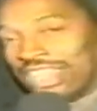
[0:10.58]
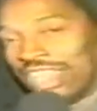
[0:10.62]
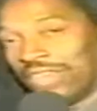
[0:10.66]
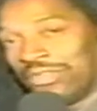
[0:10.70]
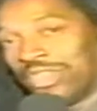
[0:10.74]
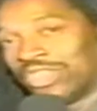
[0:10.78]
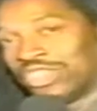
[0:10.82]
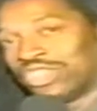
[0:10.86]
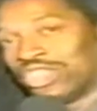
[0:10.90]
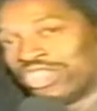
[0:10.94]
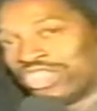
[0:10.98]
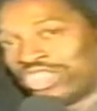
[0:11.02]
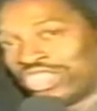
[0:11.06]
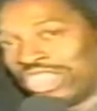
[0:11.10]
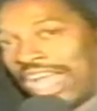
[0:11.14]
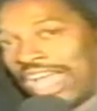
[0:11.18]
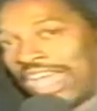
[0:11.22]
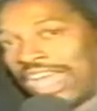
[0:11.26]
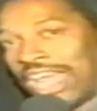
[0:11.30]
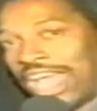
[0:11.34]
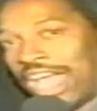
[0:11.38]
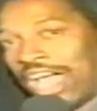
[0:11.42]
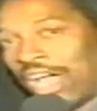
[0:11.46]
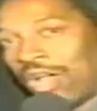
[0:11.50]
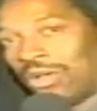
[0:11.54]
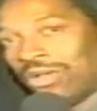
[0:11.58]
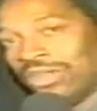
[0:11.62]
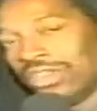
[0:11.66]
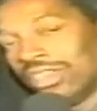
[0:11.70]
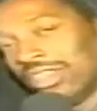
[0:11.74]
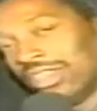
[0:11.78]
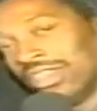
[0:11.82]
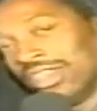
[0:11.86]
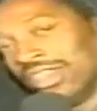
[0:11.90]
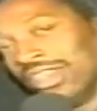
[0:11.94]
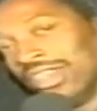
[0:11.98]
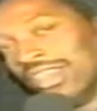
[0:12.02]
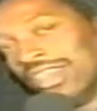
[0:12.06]
give us a shout out
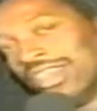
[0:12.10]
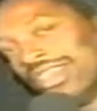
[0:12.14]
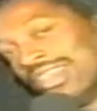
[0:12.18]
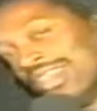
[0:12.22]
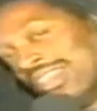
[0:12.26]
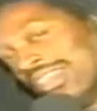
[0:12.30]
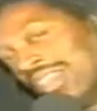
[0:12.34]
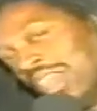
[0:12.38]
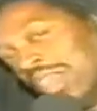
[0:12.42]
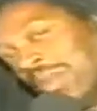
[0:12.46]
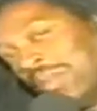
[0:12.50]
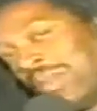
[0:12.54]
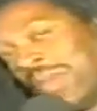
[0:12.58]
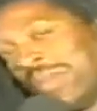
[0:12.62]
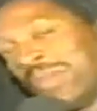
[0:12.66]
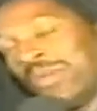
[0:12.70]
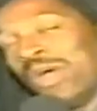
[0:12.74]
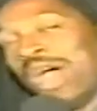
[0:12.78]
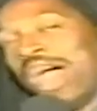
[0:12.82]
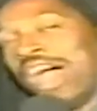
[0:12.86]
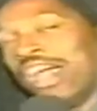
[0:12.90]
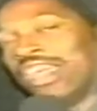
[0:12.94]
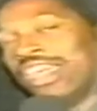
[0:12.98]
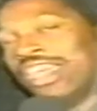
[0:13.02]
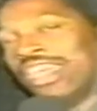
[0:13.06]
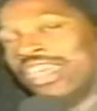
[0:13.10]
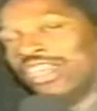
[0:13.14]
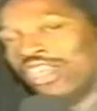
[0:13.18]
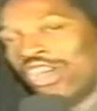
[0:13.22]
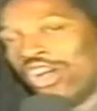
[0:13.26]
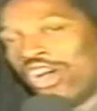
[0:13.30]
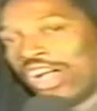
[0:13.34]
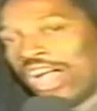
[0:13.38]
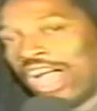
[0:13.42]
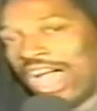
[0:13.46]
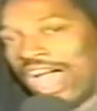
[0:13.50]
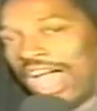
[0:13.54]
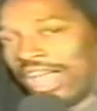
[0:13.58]
to the people out here in
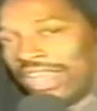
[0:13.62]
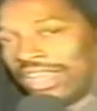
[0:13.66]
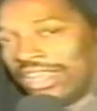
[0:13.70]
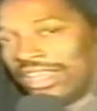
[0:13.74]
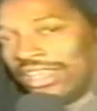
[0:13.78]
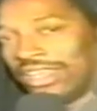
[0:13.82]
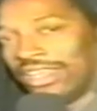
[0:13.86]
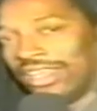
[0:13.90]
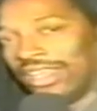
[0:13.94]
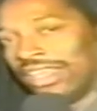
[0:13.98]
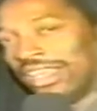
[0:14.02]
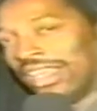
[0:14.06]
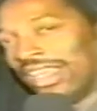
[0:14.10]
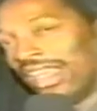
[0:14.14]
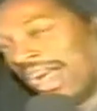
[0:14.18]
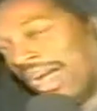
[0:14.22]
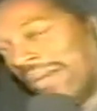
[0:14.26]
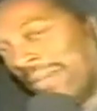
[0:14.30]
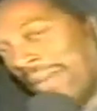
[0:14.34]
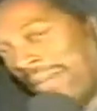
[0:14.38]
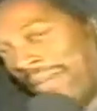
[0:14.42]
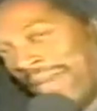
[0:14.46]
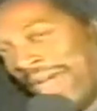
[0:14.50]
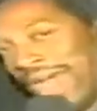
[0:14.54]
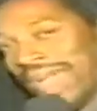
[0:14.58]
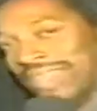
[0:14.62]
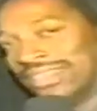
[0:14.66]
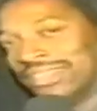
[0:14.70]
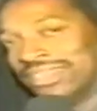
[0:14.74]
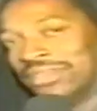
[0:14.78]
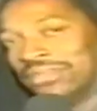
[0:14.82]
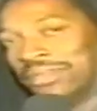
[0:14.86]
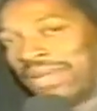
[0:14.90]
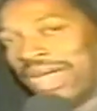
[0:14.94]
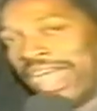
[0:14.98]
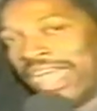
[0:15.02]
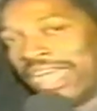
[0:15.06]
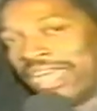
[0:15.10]
Long Island. I'm going to pass the
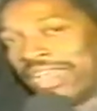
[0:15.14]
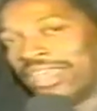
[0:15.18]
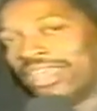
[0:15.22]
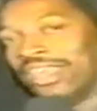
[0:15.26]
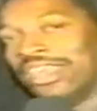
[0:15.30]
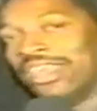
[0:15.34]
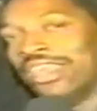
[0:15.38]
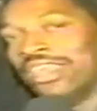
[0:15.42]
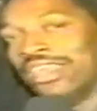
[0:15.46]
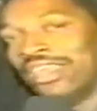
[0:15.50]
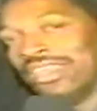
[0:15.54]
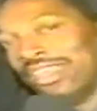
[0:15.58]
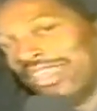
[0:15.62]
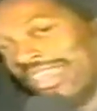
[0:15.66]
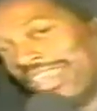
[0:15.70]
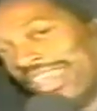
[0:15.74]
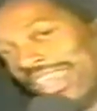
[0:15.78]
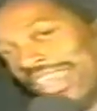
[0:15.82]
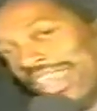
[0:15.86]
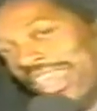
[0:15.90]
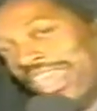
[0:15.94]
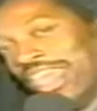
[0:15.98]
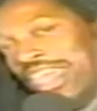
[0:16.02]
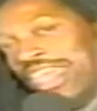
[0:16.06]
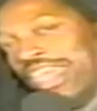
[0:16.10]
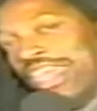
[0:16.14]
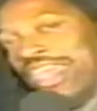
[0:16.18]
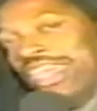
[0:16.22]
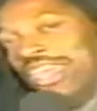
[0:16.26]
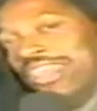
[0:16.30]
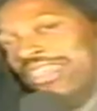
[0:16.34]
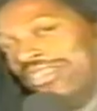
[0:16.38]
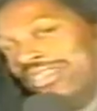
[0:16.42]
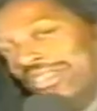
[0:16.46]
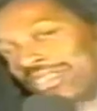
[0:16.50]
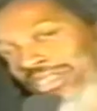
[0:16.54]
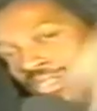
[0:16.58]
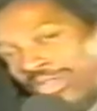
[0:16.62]
mic, and
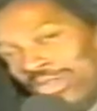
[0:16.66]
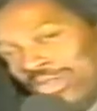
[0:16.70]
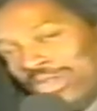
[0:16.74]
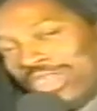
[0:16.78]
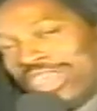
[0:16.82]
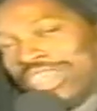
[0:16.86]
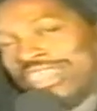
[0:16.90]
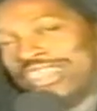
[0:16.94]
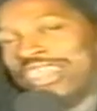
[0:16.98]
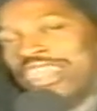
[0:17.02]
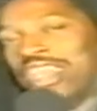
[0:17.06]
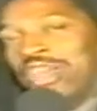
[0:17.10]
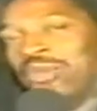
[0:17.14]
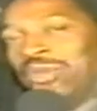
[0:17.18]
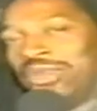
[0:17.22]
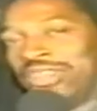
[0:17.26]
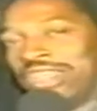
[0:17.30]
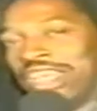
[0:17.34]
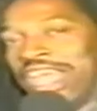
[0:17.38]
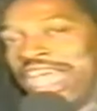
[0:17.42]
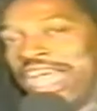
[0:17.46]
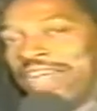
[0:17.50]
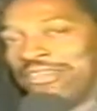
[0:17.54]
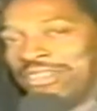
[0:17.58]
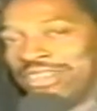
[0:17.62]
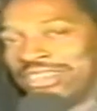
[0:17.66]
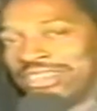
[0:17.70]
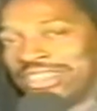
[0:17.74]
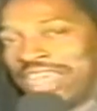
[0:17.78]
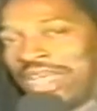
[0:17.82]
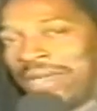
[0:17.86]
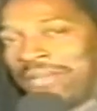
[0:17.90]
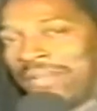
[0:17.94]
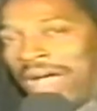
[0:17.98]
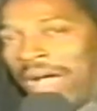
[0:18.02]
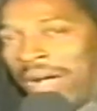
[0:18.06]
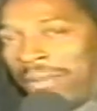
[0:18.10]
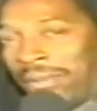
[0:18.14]
you get to hear what they have to say
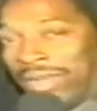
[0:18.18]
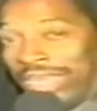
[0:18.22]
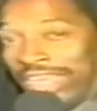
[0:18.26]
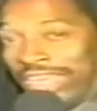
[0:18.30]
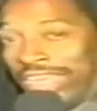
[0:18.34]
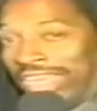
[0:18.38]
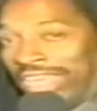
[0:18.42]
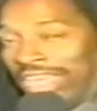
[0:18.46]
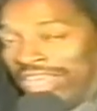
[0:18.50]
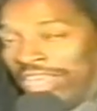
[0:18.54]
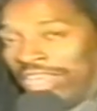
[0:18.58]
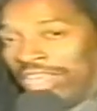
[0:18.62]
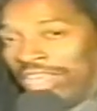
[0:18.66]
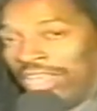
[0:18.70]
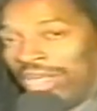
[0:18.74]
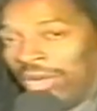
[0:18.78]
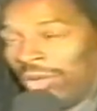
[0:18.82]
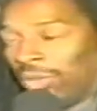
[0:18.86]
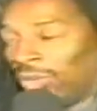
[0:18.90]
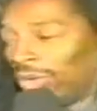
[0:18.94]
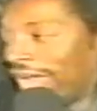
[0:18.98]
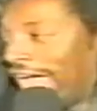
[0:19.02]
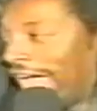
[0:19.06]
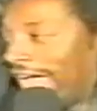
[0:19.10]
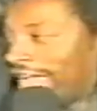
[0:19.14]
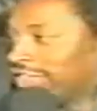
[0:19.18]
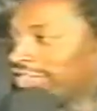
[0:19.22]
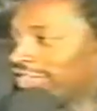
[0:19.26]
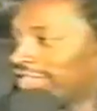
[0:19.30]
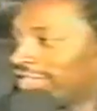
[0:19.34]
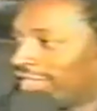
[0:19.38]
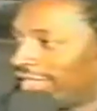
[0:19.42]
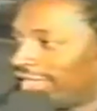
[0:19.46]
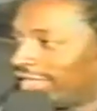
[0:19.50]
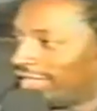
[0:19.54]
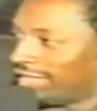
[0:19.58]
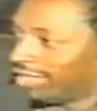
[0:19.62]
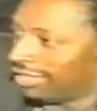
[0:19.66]
about being here with Ice
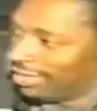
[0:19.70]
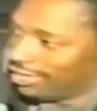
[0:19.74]
T.